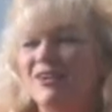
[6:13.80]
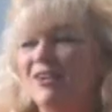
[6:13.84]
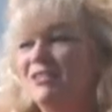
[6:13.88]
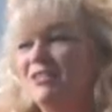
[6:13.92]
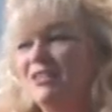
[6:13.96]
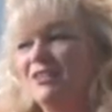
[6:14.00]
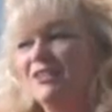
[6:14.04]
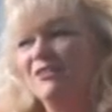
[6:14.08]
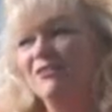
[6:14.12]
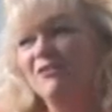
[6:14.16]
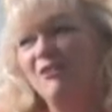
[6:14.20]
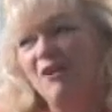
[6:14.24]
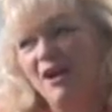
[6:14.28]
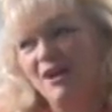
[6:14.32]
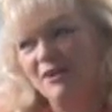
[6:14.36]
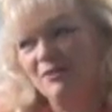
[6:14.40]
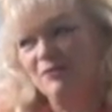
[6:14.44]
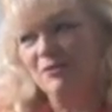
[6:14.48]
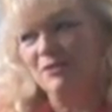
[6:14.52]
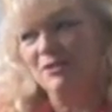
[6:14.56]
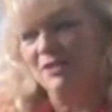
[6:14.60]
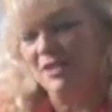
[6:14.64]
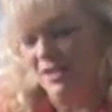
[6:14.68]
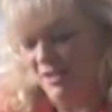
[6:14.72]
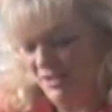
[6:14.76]
So I took a lot of
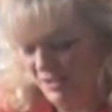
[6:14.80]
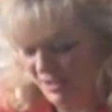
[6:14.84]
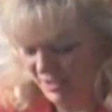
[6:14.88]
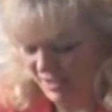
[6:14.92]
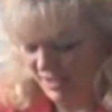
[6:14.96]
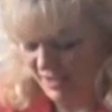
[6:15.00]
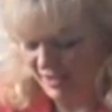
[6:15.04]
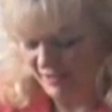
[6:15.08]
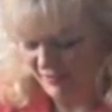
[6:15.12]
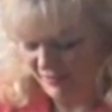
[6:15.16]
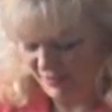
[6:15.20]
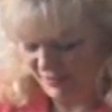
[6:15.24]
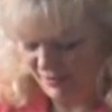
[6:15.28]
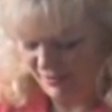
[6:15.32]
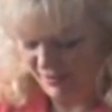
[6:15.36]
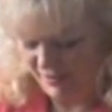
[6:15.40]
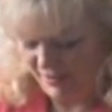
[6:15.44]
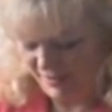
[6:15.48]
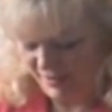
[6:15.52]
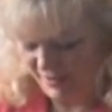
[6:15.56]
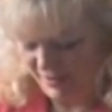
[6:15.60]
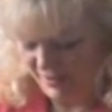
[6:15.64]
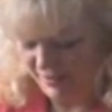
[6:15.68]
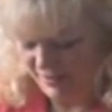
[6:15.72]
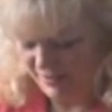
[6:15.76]
rotation out of
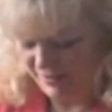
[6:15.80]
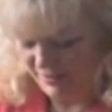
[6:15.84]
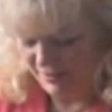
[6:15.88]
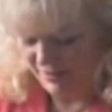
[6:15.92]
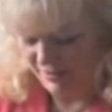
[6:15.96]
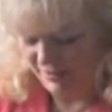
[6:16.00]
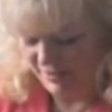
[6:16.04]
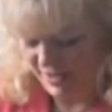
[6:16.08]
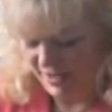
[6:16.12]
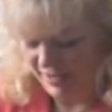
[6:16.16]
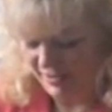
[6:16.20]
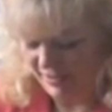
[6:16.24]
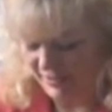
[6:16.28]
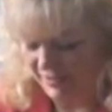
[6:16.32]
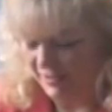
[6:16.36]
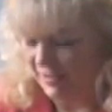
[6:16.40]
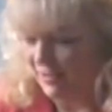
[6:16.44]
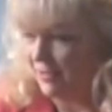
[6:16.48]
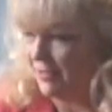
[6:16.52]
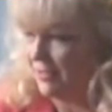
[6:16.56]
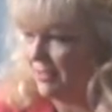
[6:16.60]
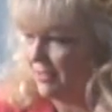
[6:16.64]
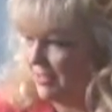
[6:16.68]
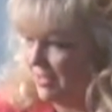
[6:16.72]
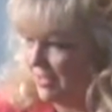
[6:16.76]
her neck
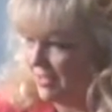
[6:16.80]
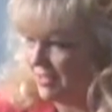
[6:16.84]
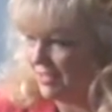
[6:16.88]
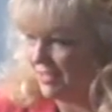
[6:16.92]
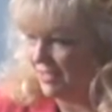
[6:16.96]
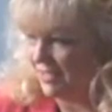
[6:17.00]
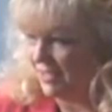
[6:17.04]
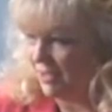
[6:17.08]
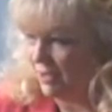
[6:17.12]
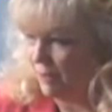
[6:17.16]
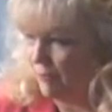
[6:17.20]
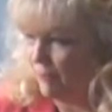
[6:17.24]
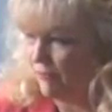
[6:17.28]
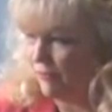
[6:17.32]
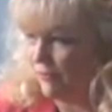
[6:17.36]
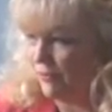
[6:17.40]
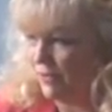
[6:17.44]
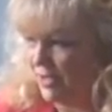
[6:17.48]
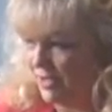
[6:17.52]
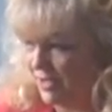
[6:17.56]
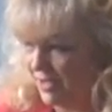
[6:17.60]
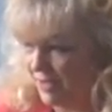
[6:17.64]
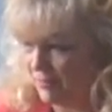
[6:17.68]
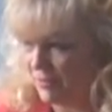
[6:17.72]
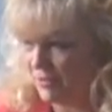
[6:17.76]
there, and that's going to help
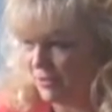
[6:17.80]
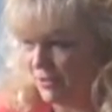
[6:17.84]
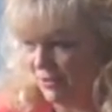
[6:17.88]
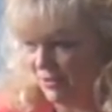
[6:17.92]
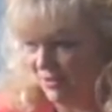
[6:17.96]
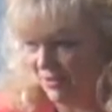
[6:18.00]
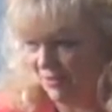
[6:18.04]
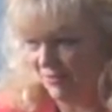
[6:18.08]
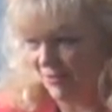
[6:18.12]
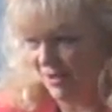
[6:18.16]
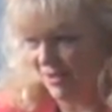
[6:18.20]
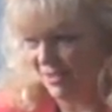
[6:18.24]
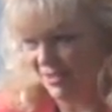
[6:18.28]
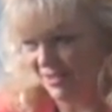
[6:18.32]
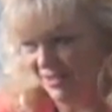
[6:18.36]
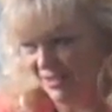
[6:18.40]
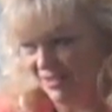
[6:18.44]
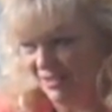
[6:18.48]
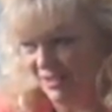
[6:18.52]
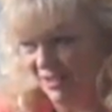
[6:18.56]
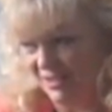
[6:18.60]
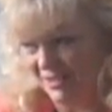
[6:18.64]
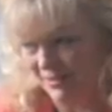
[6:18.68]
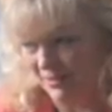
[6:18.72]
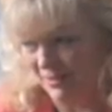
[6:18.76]
free it up, so the rest of the
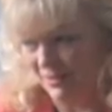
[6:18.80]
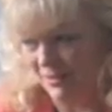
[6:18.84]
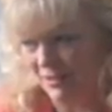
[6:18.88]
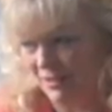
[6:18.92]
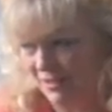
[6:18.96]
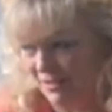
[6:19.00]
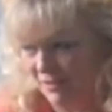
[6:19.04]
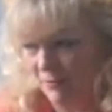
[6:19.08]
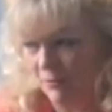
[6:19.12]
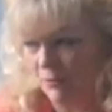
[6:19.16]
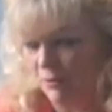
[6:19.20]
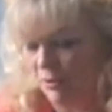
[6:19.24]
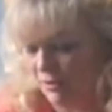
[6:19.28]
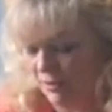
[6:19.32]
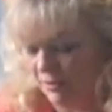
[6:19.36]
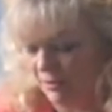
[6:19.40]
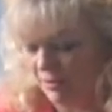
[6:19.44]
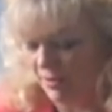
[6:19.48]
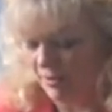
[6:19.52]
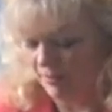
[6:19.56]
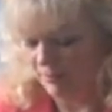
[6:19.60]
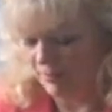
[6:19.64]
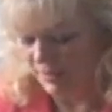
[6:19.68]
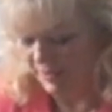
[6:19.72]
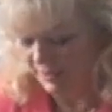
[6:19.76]
adjustments are going to work a
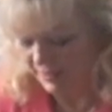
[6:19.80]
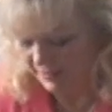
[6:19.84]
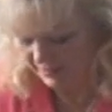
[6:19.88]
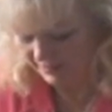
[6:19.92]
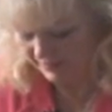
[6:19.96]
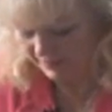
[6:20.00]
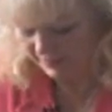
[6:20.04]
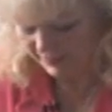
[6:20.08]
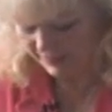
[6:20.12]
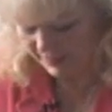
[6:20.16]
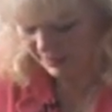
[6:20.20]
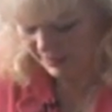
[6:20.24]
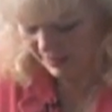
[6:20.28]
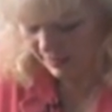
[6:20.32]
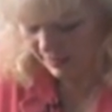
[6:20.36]
lot better.